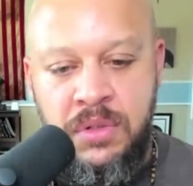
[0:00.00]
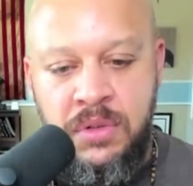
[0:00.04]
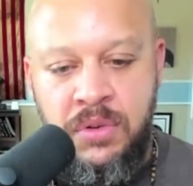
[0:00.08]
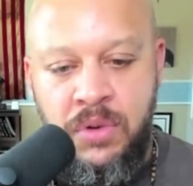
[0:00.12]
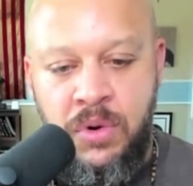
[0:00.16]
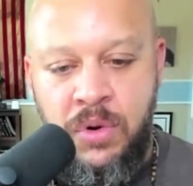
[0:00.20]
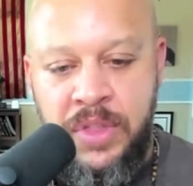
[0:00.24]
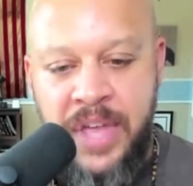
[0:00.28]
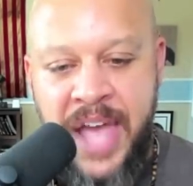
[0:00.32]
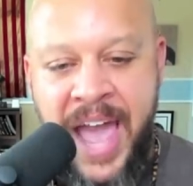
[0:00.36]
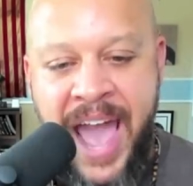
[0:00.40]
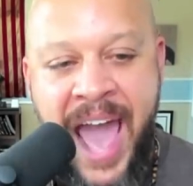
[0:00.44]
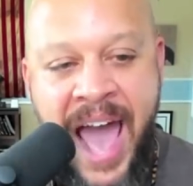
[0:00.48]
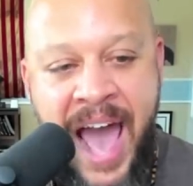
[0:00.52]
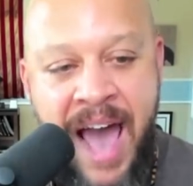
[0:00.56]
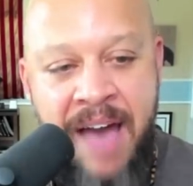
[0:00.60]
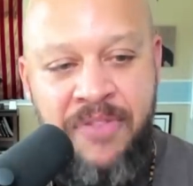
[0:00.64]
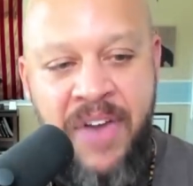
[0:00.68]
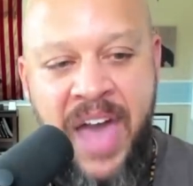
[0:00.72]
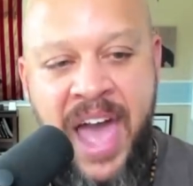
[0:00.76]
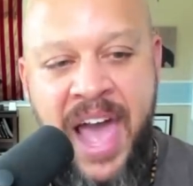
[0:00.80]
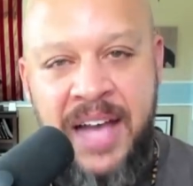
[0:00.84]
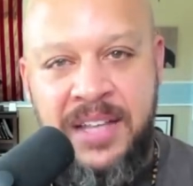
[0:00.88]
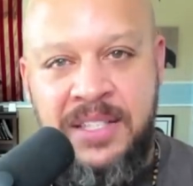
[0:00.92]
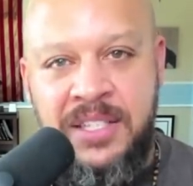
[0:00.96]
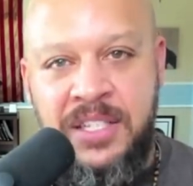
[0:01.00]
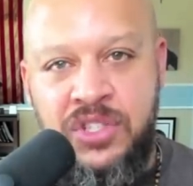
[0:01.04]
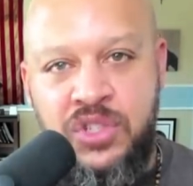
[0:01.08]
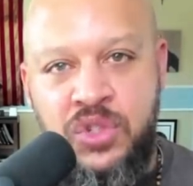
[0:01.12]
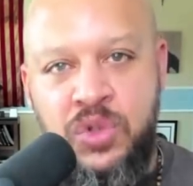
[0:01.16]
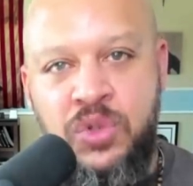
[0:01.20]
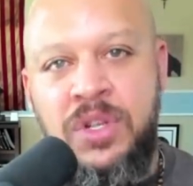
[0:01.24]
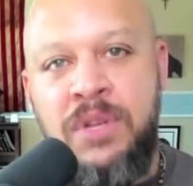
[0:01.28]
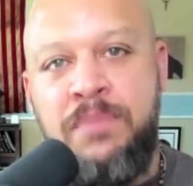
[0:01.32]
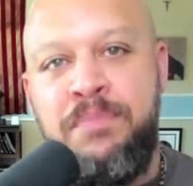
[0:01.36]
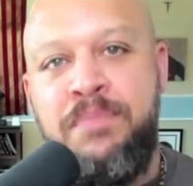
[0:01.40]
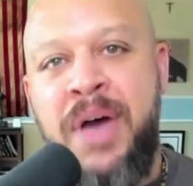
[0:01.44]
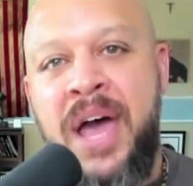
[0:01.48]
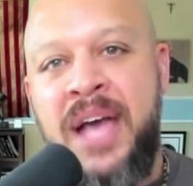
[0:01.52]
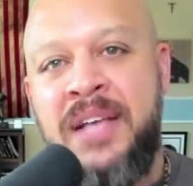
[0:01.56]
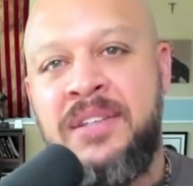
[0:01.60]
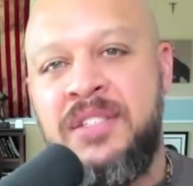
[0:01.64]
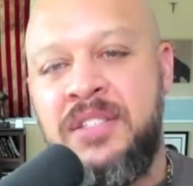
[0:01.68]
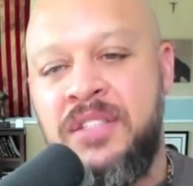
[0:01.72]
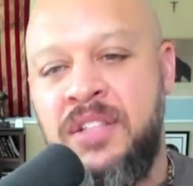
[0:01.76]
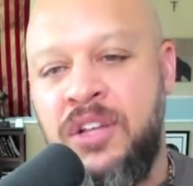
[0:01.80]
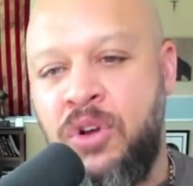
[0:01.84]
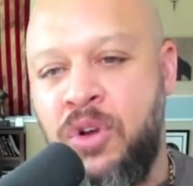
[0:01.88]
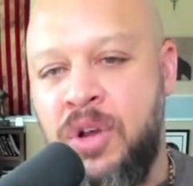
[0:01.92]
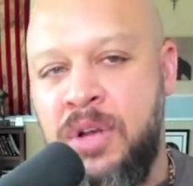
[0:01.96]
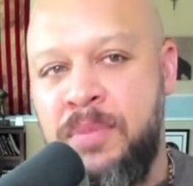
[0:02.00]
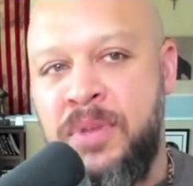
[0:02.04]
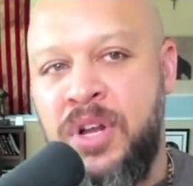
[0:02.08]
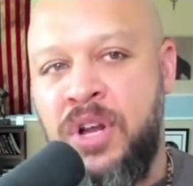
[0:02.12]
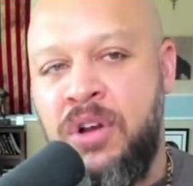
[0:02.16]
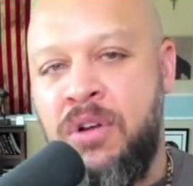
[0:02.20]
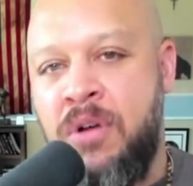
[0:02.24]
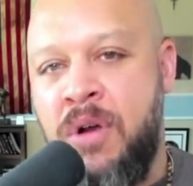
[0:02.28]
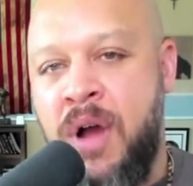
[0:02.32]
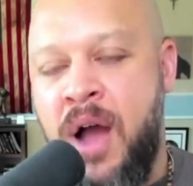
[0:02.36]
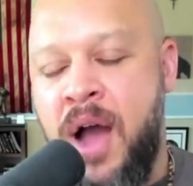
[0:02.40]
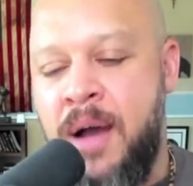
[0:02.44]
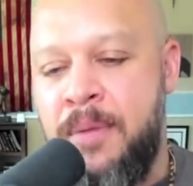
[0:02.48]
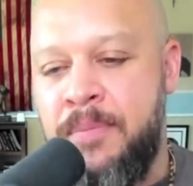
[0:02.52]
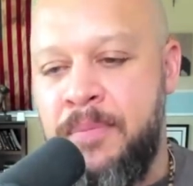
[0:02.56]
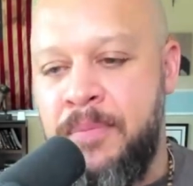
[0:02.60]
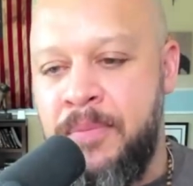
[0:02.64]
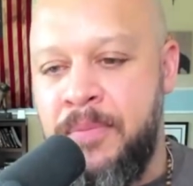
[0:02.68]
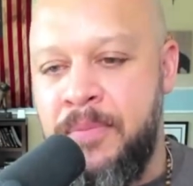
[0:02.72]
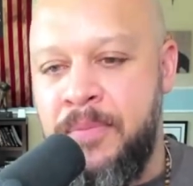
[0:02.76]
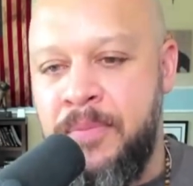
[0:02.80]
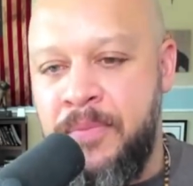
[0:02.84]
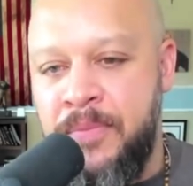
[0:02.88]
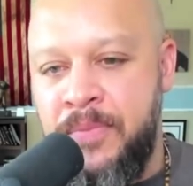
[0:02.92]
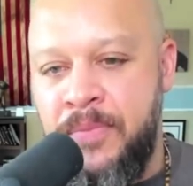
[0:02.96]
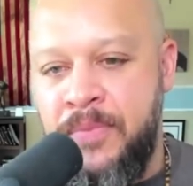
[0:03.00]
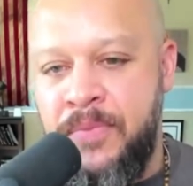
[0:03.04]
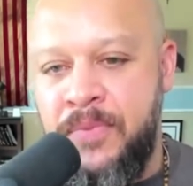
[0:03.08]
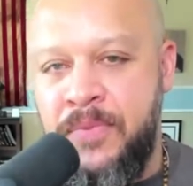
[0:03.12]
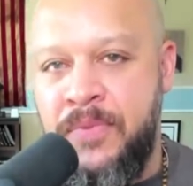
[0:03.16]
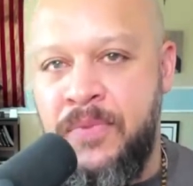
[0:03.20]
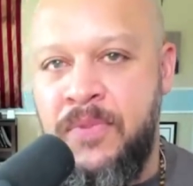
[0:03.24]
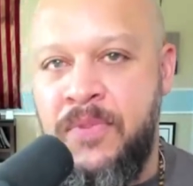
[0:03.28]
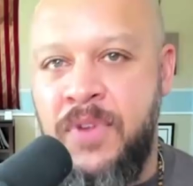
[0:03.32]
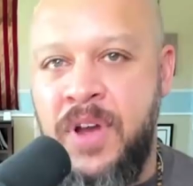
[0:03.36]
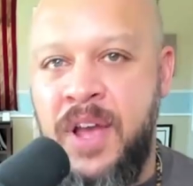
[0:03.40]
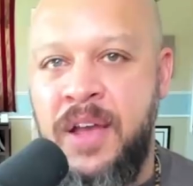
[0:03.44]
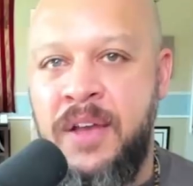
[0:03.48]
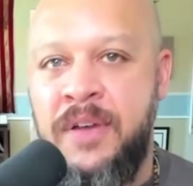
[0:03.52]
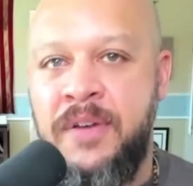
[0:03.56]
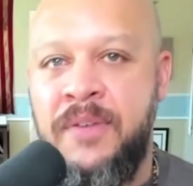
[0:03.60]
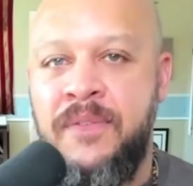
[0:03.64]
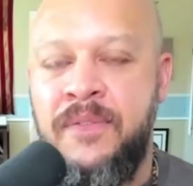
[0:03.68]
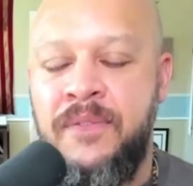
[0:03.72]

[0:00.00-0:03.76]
or they have access to the best, the cream of the crop, right?